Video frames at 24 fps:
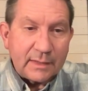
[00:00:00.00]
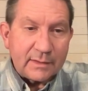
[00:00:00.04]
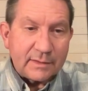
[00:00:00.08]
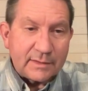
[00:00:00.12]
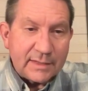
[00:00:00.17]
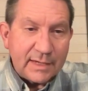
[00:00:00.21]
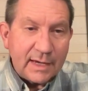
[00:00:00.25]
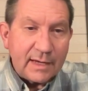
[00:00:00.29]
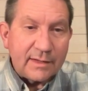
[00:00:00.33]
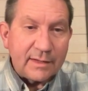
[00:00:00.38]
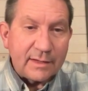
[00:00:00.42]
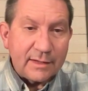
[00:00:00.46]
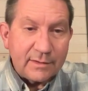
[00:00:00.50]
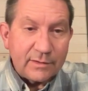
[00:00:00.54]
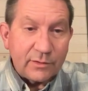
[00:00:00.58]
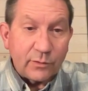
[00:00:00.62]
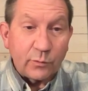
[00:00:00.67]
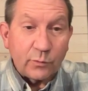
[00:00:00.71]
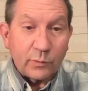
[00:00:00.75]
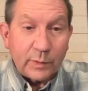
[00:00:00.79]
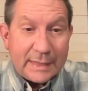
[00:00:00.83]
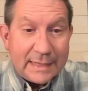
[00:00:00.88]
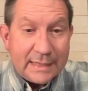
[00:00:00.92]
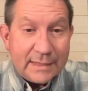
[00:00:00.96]
telling the
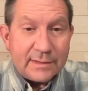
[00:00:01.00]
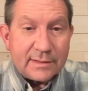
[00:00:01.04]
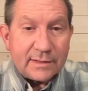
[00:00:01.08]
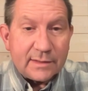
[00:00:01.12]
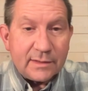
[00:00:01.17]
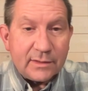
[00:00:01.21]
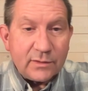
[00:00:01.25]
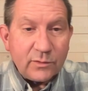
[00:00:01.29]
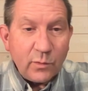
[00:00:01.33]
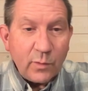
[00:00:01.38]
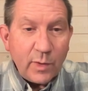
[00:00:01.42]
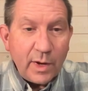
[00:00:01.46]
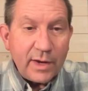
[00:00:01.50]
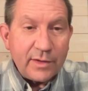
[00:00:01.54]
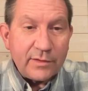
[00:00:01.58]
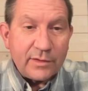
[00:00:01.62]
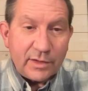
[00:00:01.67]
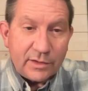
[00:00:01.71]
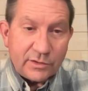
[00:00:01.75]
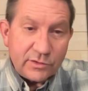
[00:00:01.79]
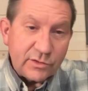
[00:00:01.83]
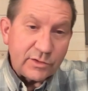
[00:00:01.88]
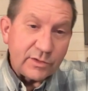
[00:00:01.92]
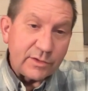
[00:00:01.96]
reason why
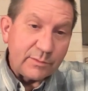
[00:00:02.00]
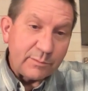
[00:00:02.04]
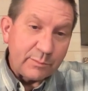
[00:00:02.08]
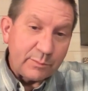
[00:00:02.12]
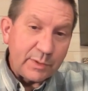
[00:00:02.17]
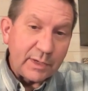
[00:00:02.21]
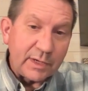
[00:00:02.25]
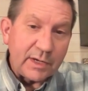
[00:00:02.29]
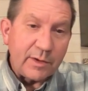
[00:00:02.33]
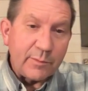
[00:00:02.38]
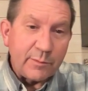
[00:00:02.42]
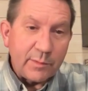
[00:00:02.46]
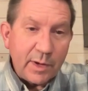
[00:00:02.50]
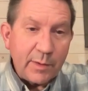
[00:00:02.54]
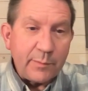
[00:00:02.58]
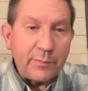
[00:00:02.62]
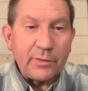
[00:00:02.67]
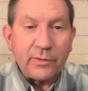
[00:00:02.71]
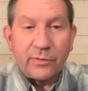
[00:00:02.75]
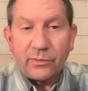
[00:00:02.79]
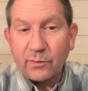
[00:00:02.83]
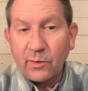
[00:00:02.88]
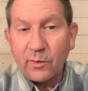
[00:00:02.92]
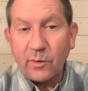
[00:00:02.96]
they should pick him up
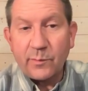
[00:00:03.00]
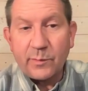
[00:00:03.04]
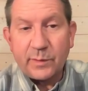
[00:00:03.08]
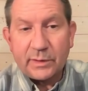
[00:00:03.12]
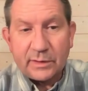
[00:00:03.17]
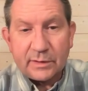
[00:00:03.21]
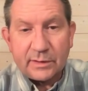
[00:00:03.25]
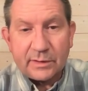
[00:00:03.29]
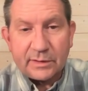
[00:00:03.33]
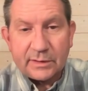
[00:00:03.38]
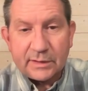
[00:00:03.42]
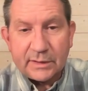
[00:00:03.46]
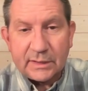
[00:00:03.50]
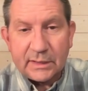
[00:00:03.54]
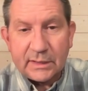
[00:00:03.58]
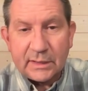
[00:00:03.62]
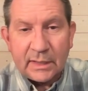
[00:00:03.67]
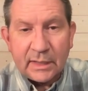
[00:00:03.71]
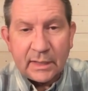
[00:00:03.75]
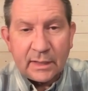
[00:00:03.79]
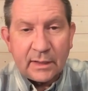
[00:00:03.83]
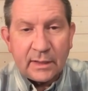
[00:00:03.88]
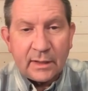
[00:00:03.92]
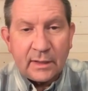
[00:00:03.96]
and throw him into the
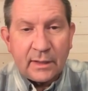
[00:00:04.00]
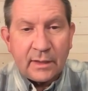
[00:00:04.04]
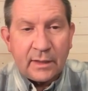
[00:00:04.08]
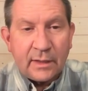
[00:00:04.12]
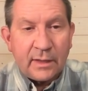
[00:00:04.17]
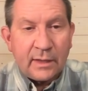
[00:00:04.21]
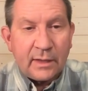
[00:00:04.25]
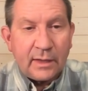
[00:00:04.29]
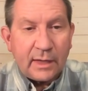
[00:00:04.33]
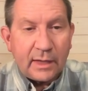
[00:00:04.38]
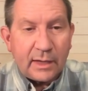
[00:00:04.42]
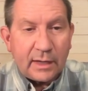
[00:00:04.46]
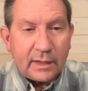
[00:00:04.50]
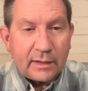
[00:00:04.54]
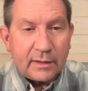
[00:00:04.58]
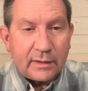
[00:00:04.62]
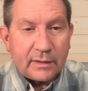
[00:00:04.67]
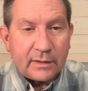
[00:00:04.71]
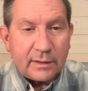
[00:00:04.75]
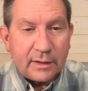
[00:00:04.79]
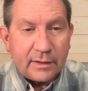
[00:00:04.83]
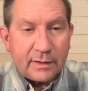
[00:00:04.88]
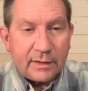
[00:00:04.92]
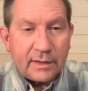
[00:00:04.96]
sea.
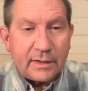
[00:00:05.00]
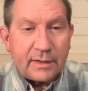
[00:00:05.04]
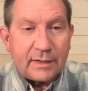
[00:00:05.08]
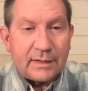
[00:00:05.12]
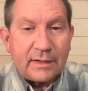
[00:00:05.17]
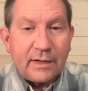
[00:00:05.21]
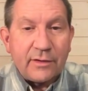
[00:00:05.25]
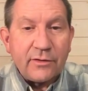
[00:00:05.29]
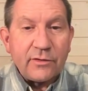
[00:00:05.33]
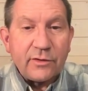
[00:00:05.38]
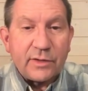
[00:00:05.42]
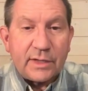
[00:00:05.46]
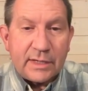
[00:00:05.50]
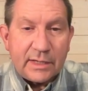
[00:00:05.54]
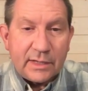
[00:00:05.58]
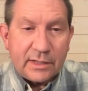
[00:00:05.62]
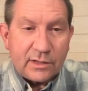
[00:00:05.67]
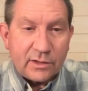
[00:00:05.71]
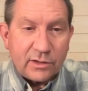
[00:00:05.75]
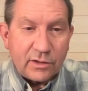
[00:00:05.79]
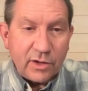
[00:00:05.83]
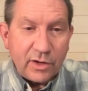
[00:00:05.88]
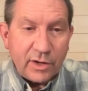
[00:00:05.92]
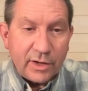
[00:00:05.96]
And then another key
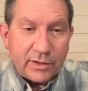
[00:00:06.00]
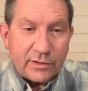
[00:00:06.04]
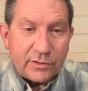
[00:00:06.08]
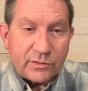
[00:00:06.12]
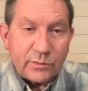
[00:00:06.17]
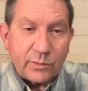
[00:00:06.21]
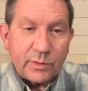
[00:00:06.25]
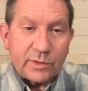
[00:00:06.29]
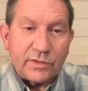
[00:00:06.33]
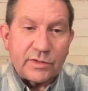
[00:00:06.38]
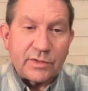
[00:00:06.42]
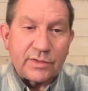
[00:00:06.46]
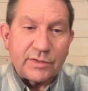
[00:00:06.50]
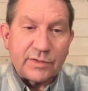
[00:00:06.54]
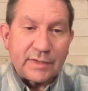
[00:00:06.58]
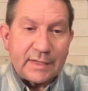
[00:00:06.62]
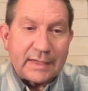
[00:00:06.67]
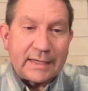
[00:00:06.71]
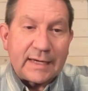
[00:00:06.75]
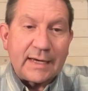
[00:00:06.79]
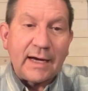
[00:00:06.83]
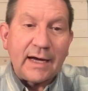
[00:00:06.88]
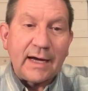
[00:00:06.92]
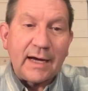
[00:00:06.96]
clause, which is
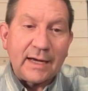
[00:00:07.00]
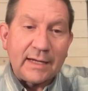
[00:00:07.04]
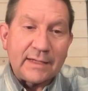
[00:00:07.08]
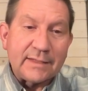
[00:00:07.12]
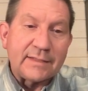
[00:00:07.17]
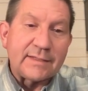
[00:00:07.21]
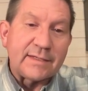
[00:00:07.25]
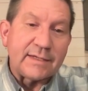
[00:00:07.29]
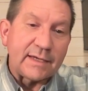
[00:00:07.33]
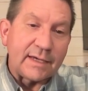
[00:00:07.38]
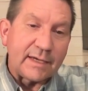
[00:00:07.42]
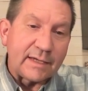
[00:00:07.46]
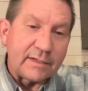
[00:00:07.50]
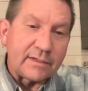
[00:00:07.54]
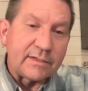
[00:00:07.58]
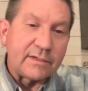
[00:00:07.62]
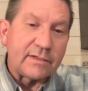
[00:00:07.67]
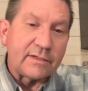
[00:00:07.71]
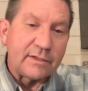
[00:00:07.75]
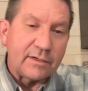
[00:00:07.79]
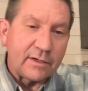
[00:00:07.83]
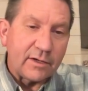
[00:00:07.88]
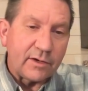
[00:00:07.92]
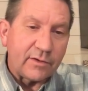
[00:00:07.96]
the
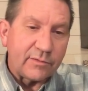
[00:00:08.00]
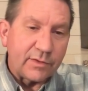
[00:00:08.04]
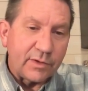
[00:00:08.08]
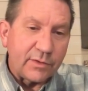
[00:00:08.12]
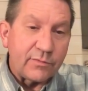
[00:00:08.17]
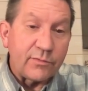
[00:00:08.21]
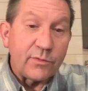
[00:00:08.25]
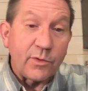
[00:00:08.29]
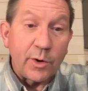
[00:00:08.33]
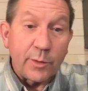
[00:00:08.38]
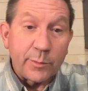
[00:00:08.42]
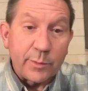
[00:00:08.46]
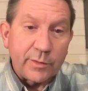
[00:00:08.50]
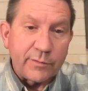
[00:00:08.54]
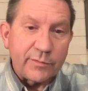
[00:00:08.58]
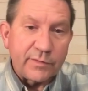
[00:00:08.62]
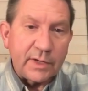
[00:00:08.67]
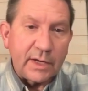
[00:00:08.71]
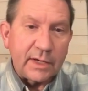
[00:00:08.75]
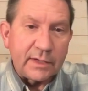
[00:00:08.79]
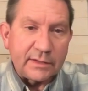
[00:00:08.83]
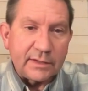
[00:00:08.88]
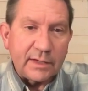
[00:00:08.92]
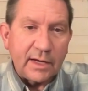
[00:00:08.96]
content of a form of
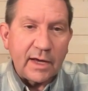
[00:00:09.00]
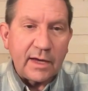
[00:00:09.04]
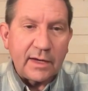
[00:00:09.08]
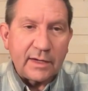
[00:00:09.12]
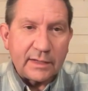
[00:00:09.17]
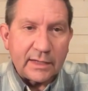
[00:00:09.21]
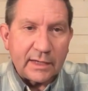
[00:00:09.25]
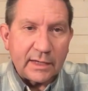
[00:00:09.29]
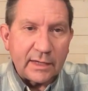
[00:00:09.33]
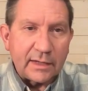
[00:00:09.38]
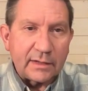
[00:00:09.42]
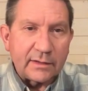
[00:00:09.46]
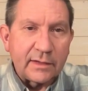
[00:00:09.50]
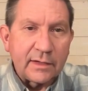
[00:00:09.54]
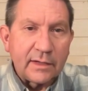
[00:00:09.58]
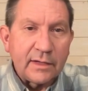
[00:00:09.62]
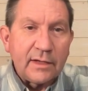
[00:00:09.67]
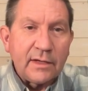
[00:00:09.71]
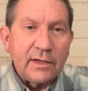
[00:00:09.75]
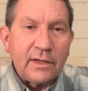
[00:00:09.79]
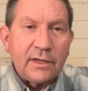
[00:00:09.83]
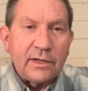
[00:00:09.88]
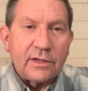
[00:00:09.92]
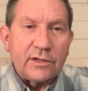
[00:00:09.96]
yada again.
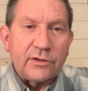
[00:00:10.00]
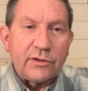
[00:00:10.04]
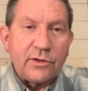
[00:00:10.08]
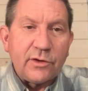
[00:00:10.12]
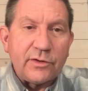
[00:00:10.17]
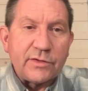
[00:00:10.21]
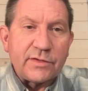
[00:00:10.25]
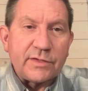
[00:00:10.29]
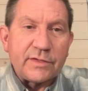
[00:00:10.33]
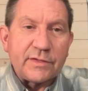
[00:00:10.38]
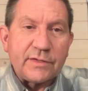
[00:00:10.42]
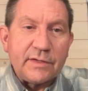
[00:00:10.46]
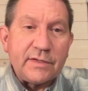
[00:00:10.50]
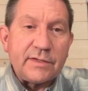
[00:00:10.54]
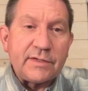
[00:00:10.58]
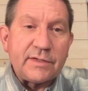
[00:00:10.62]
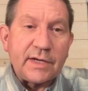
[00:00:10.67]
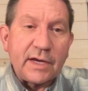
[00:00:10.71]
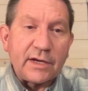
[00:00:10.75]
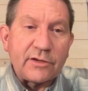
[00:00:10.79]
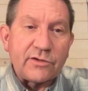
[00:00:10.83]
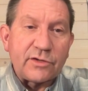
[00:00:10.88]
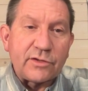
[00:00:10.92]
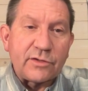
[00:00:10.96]
You'll notice in this
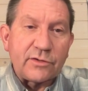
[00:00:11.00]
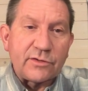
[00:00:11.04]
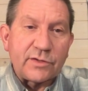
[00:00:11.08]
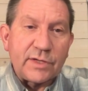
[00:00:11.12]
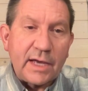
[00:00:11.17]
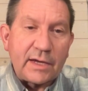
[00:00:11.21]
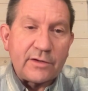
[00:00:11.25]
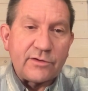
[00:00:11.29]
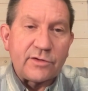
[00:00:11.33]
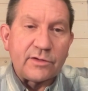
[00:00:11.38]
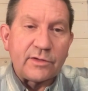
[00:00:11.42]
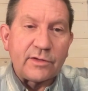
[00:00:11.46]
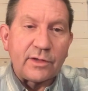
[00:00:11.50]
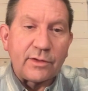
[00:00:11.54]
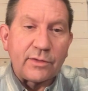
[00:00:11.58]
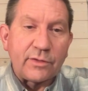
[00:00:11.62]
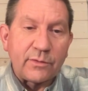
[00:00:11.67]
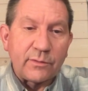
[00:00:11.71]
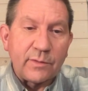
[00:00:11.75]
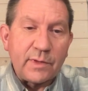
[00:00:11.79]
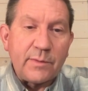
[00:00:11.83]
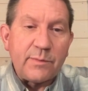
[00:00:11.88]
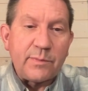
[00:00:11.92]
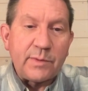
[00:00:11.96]
section, there's actually
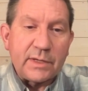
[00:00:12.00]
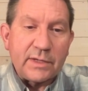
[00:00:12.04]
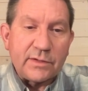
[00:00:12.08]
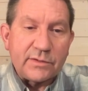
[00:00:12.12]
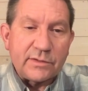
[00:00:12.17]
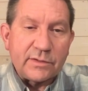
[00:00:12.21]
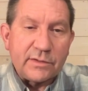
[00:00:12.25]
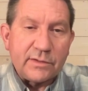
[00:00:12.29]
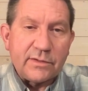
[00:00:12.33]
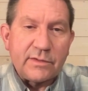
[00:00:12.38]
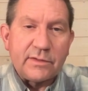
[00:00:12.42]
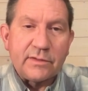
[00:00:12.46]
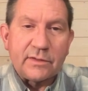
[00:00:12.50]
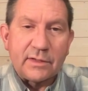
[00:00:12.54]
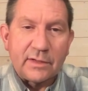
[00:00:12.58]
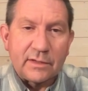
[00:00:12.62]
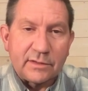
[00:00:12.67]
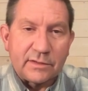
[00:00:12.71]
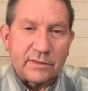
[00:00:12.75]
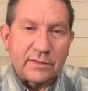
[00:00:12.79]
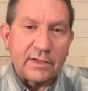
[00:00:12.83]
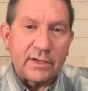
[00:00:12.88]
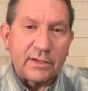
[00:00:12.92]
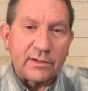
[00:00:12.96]
three pieces
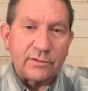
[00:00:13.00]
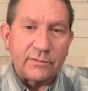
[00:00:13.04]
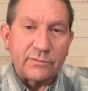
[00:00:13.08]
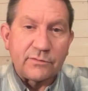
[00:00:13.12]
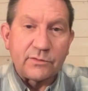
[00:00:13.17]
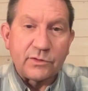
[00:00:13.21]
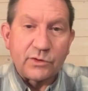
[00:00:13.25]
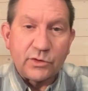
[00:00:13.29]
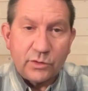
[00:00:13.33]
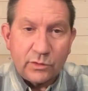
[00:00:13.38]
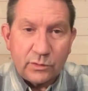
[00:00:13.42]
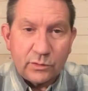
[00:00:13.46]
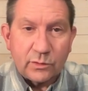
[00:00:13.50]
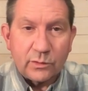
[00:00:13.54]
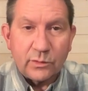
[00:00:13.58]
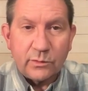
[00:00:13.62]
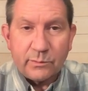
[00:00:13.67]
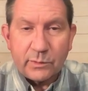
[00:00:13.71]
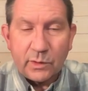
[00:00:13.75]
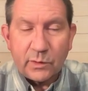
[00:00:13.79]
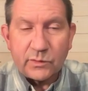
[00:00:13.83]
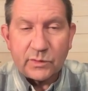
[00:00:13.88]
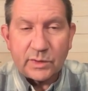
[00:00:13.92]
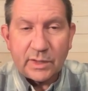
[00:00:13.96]
instead of two.
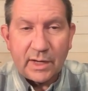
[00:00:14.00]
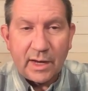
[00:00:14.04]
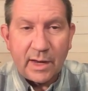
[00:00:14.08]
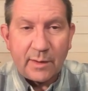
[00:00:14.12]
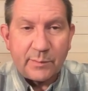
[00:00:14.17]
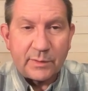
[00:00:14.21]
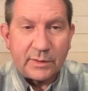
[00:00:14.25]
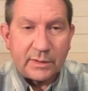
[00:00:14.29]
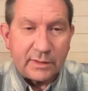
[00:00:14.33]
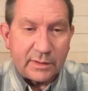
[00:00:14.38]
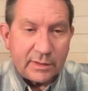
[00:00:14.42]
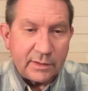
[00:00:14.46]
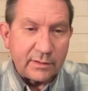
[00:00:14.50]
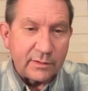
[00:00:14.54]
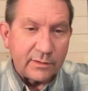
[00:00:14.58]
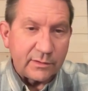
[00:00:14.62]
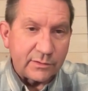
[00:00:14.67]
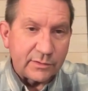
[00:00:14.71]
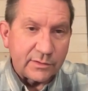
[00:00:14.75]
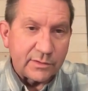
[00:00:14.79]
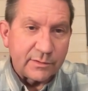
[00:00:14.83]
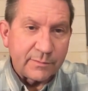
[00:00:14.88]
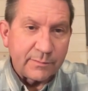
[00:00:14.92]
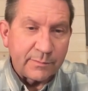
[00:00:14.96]
Most commonly,
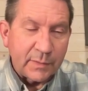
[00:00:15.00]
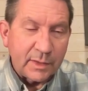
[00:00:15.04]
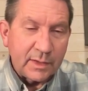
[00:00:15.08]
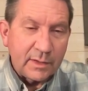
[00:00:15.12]
there's